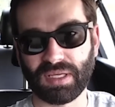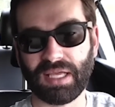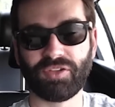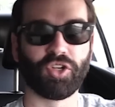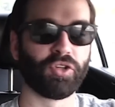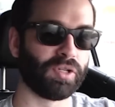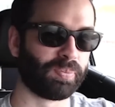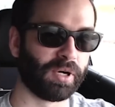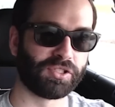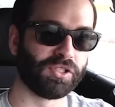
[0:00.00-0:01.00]
And so a
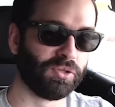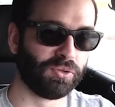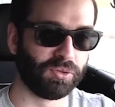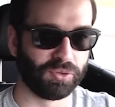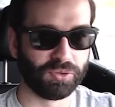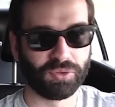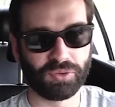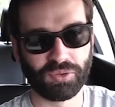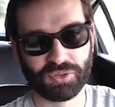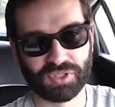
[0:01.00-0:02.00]
person who who
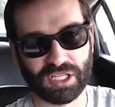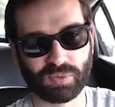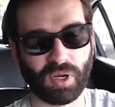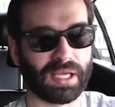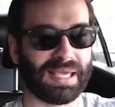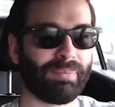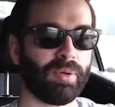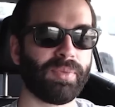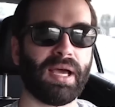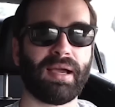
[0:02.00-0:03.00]
who says, "Well, I can't
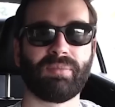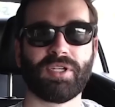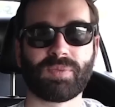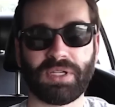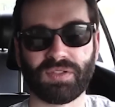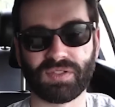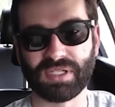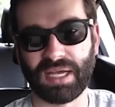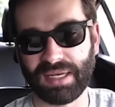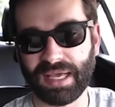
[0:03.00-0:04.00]
be monogamous because it's
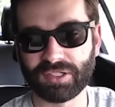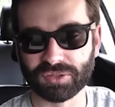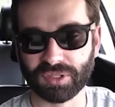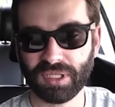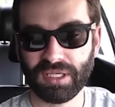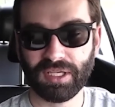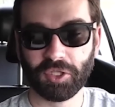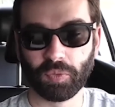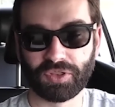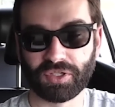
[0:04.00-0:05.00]
not natural,"
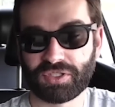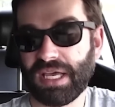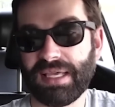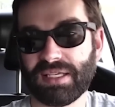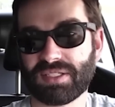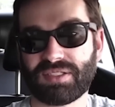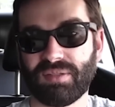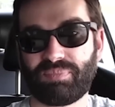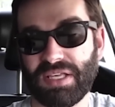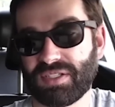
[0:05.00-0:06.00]
what they're saying is
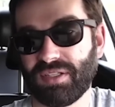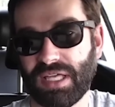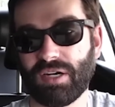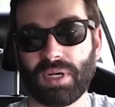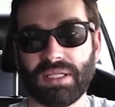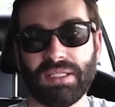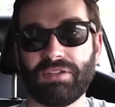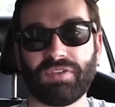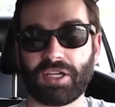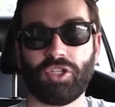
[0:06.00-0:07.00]
basically they don't want to
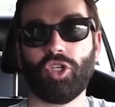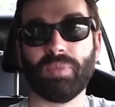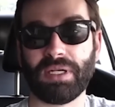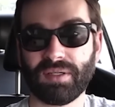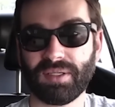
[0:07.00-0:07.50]
live like a human.